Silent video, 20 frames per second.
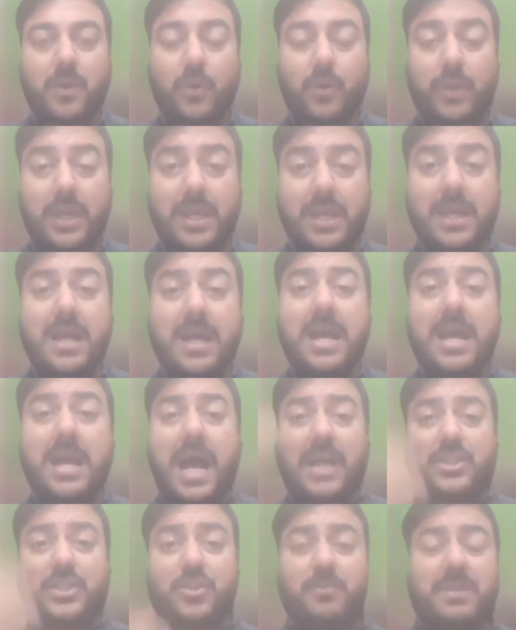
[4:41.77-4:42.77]
Okay.
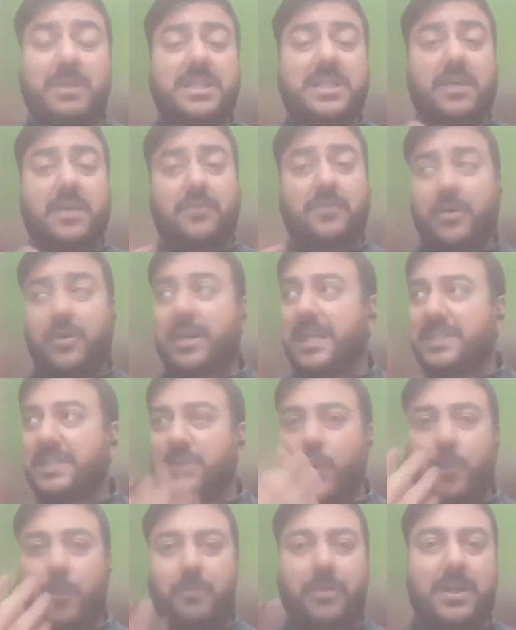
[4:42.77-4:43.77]
As you must have heard, as
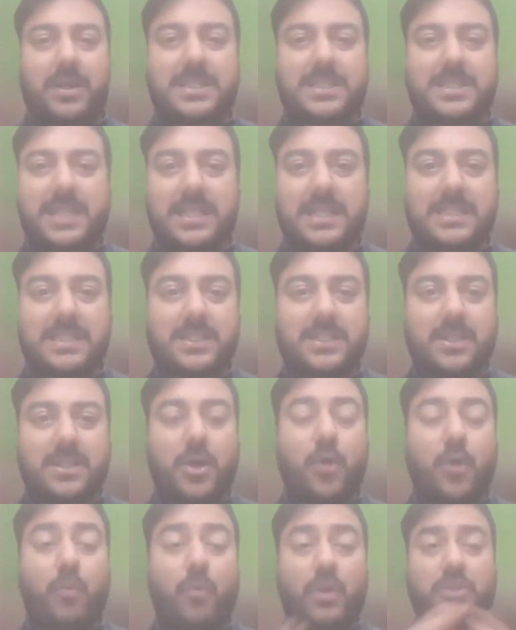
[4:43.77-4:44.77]
Oprah says,
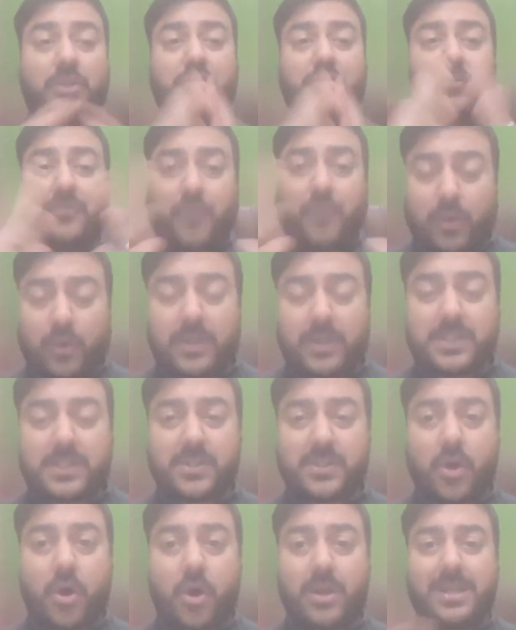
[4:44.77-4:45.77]
what you
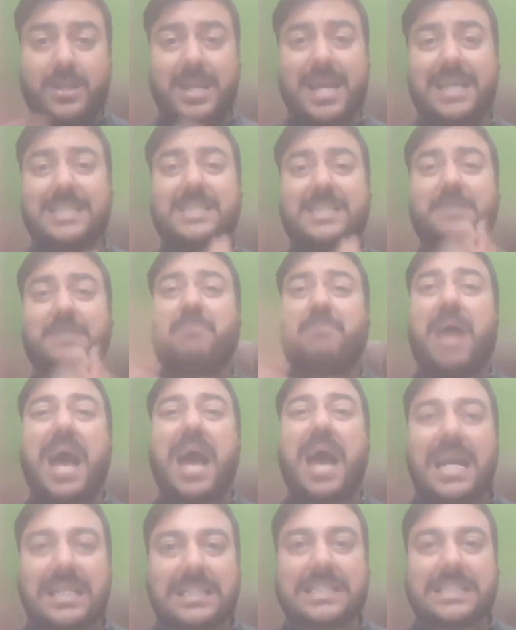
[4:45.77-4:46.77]
focus on
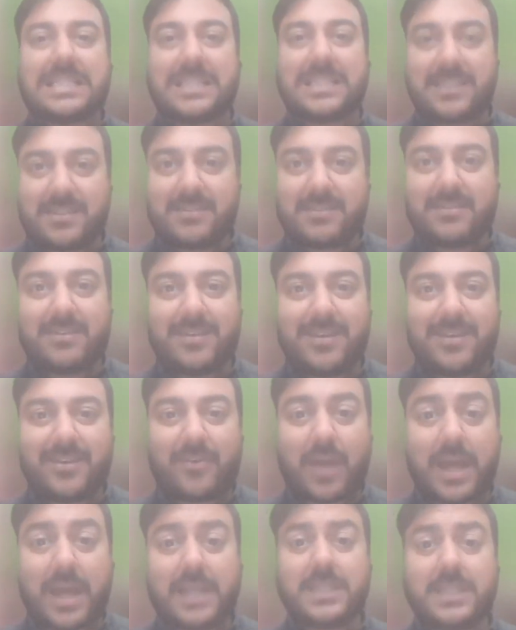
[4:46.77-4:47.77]
expands,
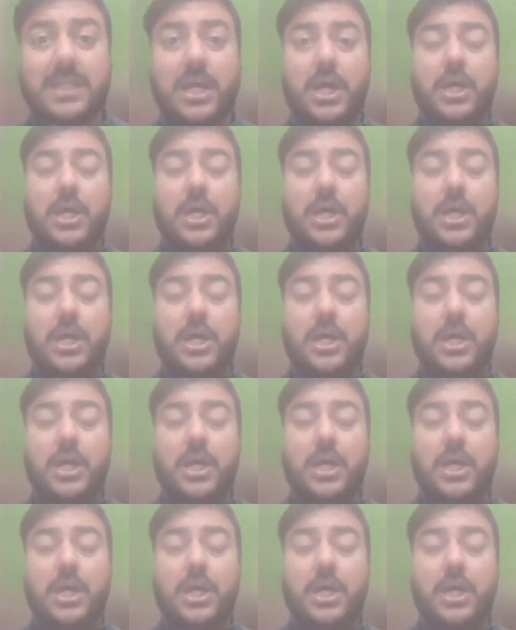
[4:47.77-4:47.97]
right?